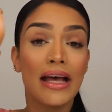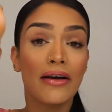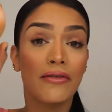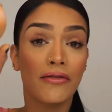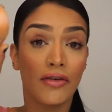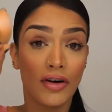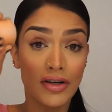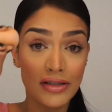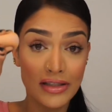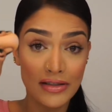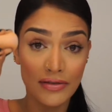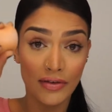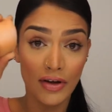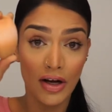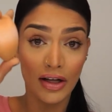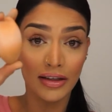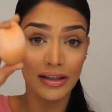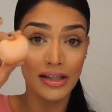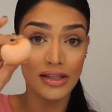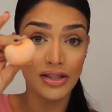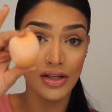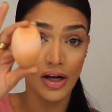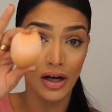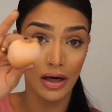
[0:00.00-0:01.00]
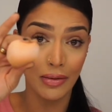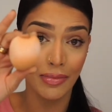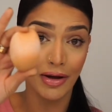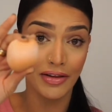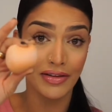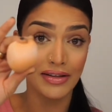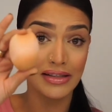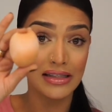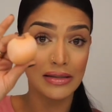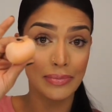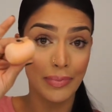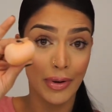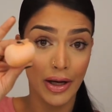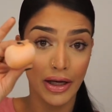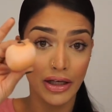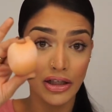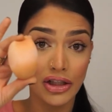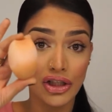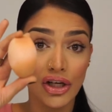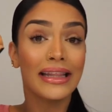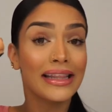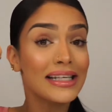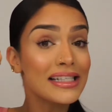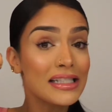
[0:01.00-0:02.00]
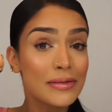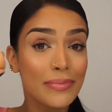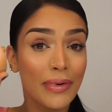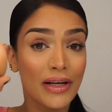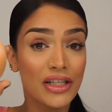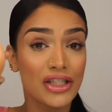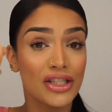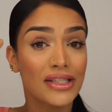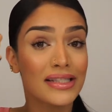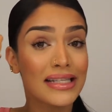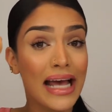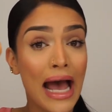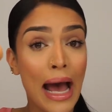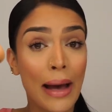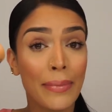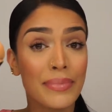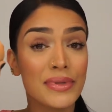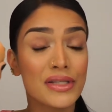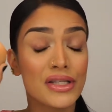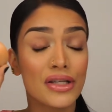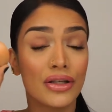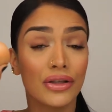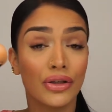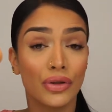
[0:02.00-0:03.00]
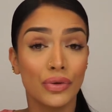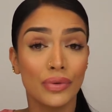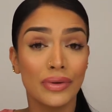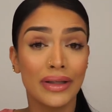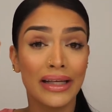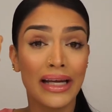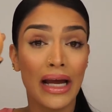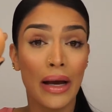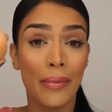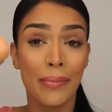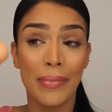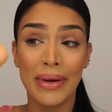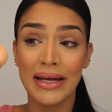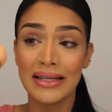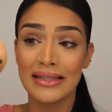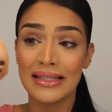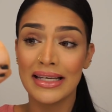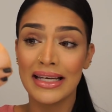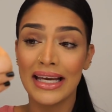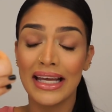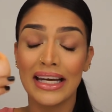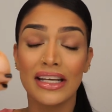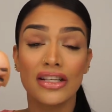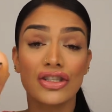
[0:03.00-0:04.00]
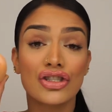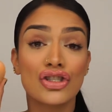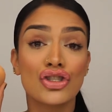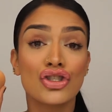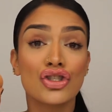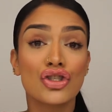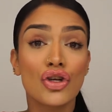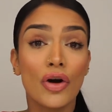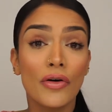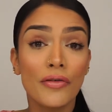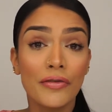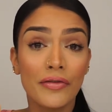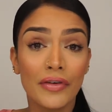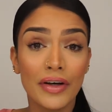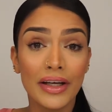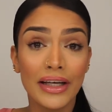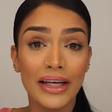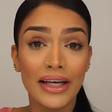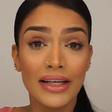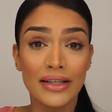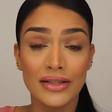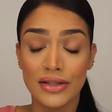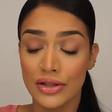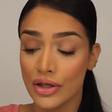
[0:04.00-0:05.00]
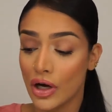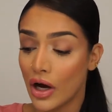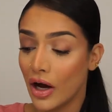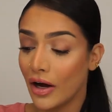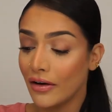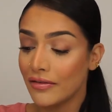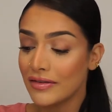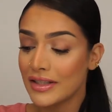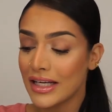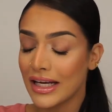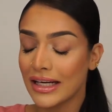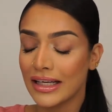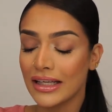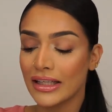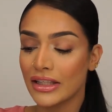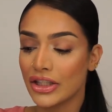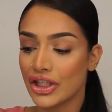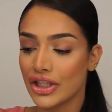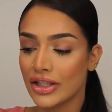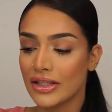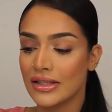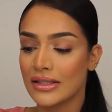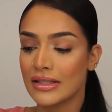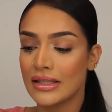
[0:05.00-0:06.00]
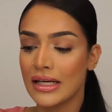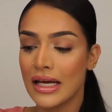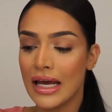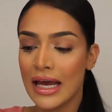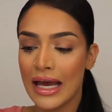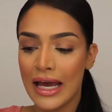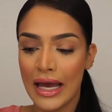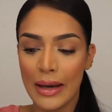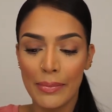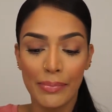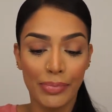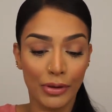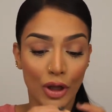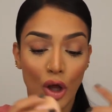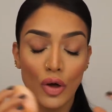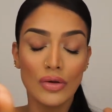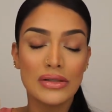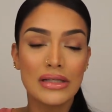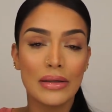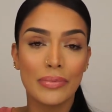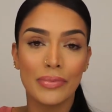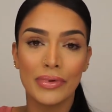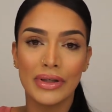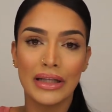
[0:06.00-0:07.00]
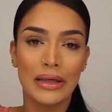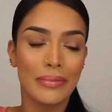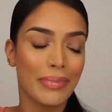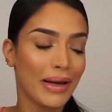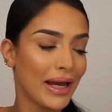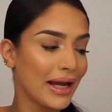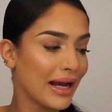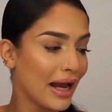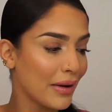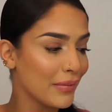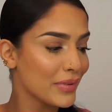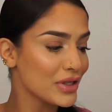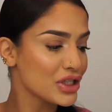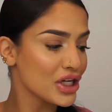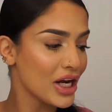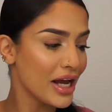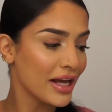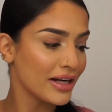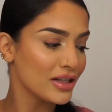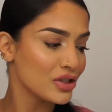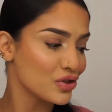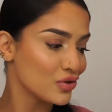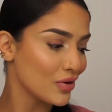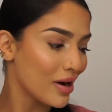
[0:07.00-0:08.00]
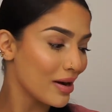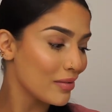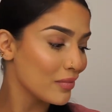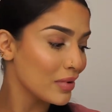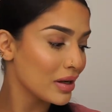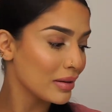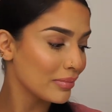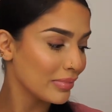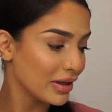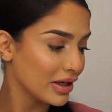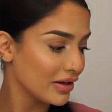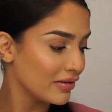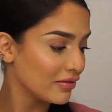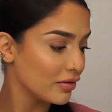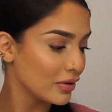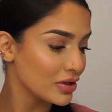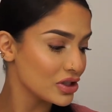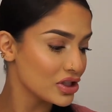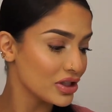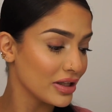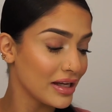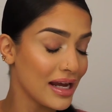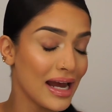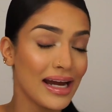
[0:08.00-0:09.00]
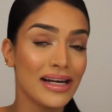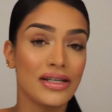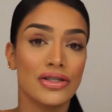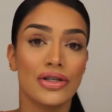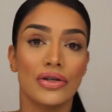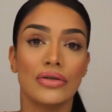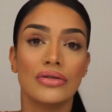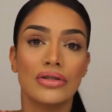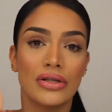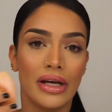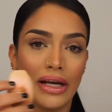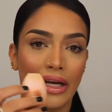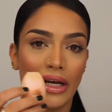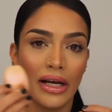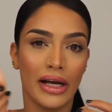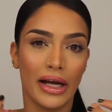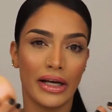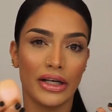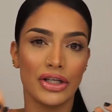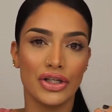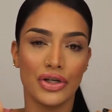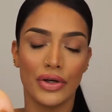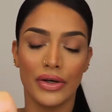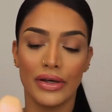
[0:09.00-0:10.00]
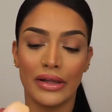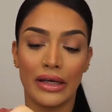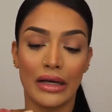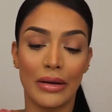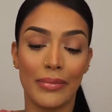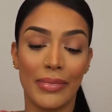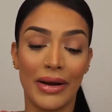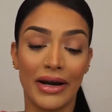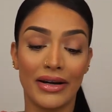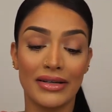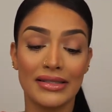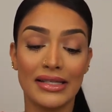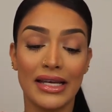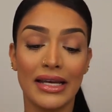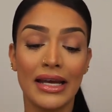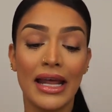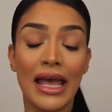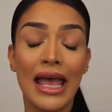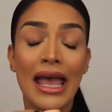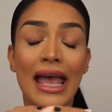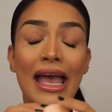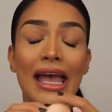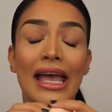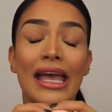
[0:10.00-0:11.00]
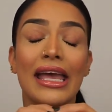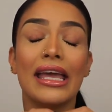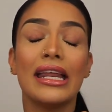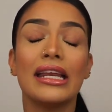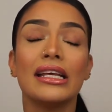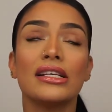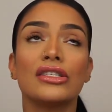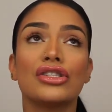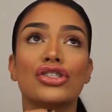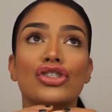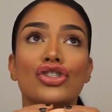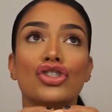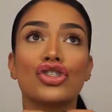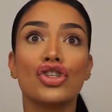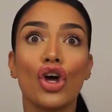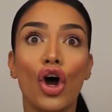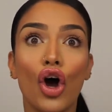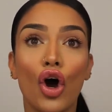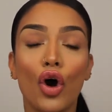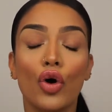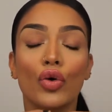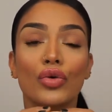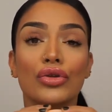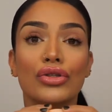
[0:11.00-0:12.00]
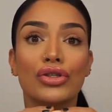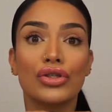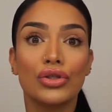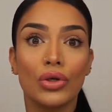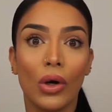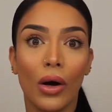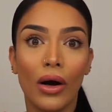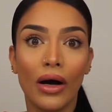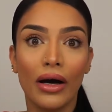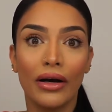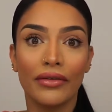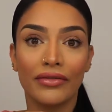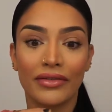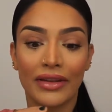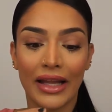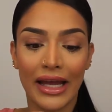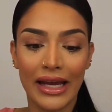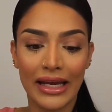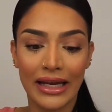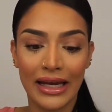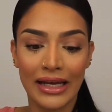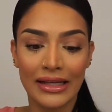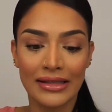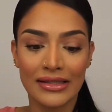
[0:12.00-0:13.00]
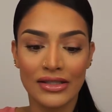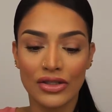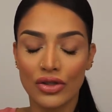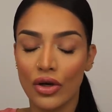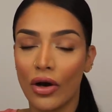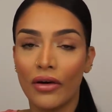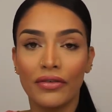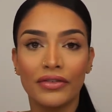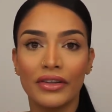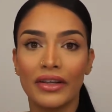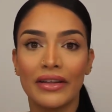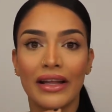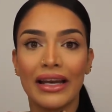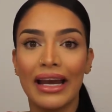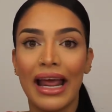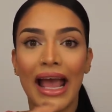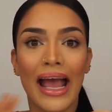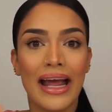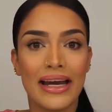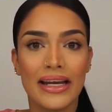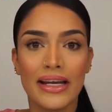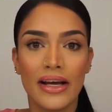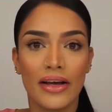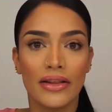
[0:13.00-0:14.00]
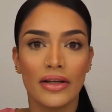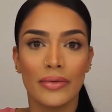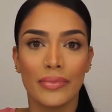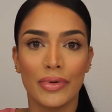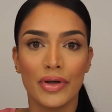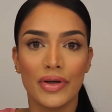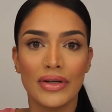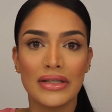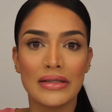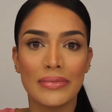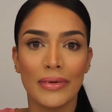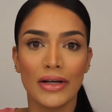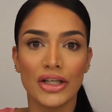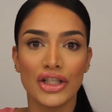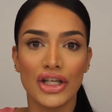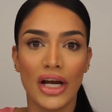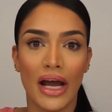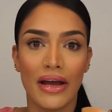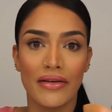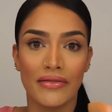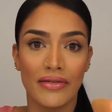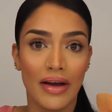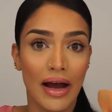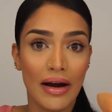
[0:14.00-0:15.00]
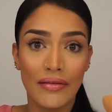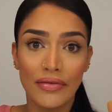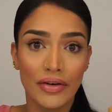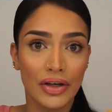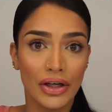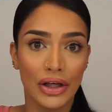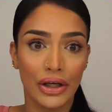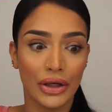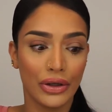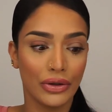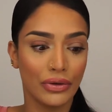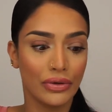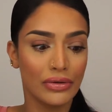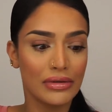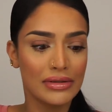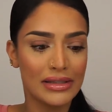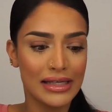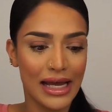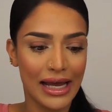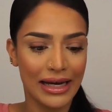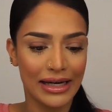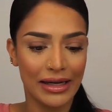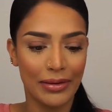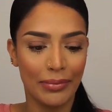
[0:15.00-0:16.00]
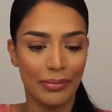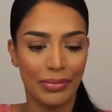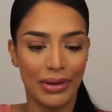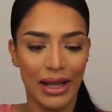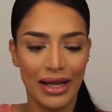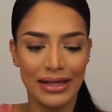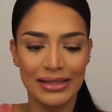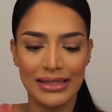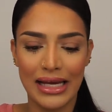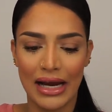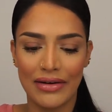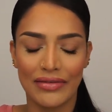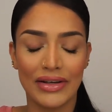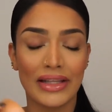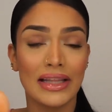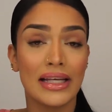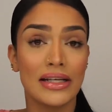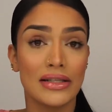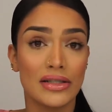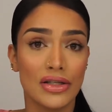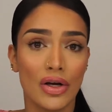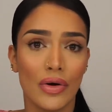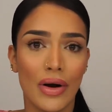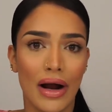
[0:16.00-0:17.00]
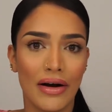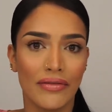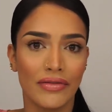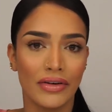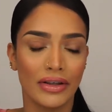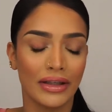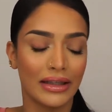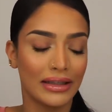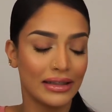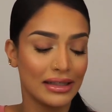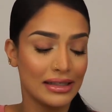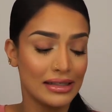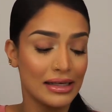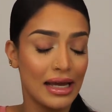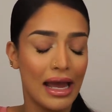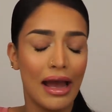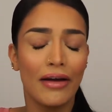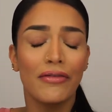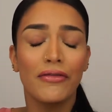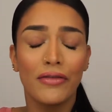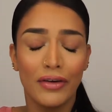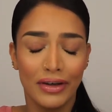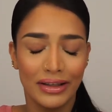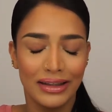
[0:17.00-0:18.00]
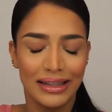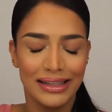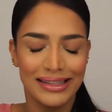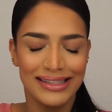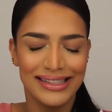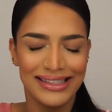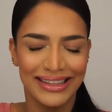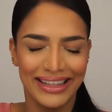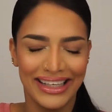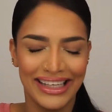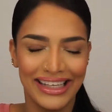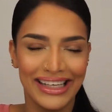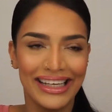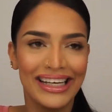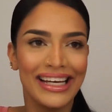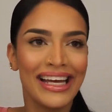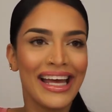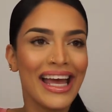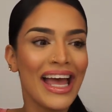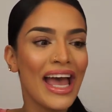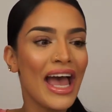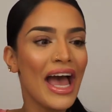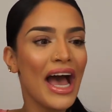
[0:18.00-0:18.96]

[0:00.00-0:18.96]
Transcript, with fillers: First of all, let's talk about this sponge. This sponge is absolutely amazing. It is so freaking soft and it just, it blows up really big. I wish I had a dry one, but unfortunately I don't, so I can kind of show you the comparison. It is so soft. Like, it's softer than any other beauty sponge I've ever used, and it blends everything so effortlessly.